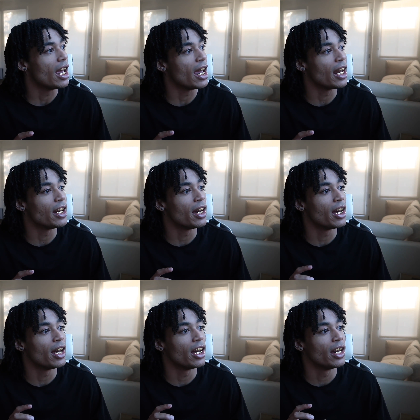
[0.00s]
And
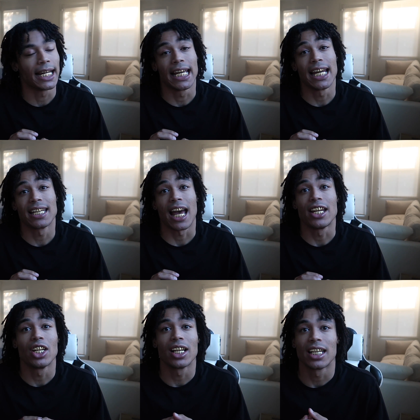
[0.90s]
I guess
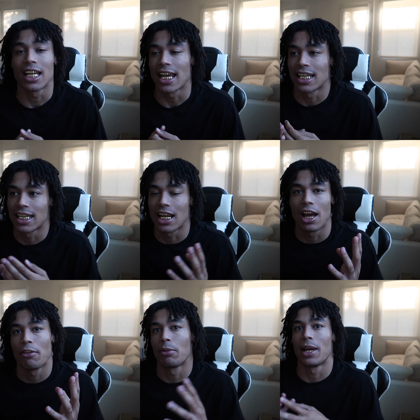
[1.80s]
I took it as a
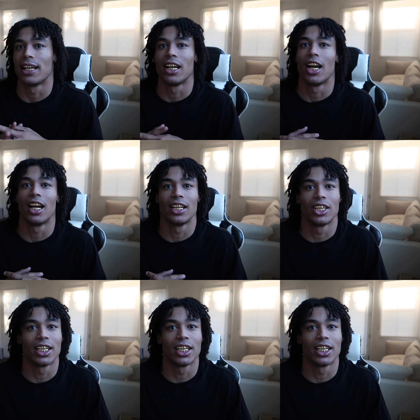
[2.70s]
sign from like God,